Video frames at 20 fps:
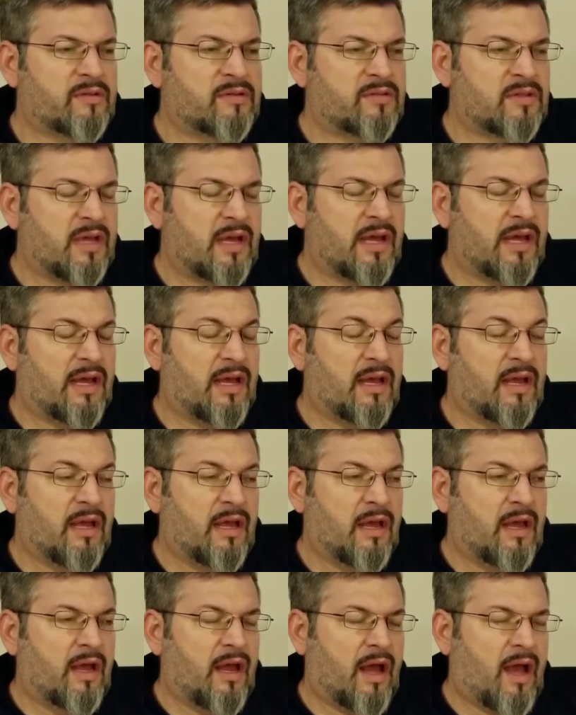is
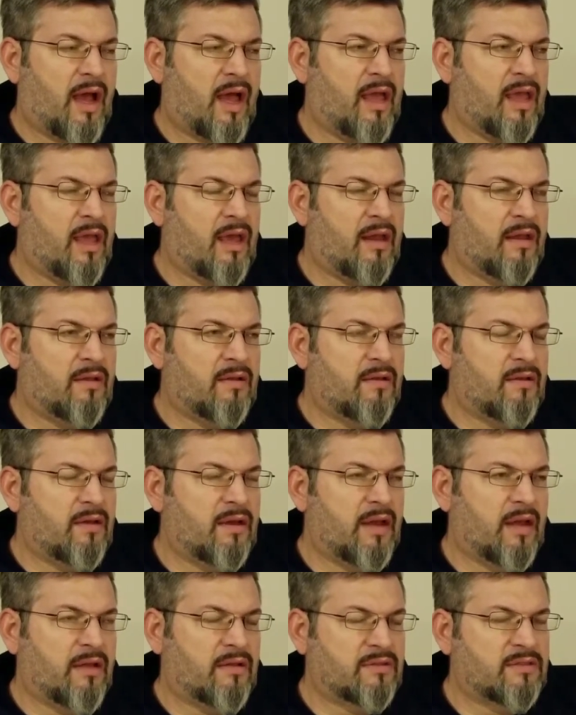I had,
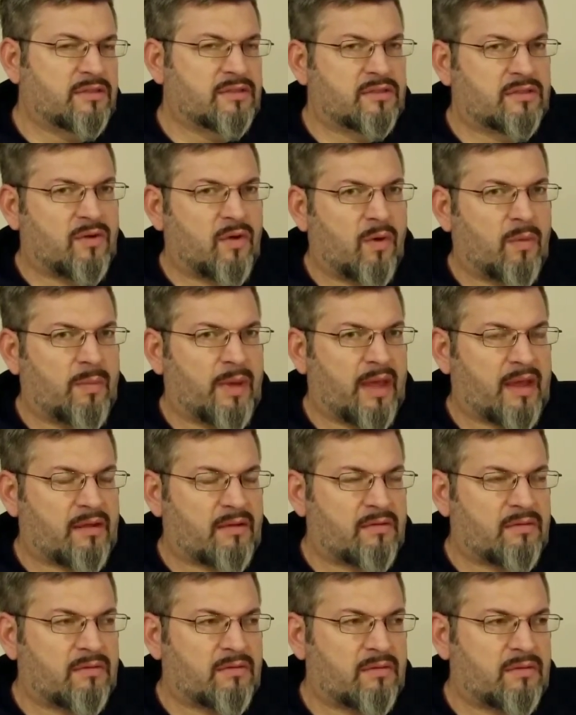now this is going back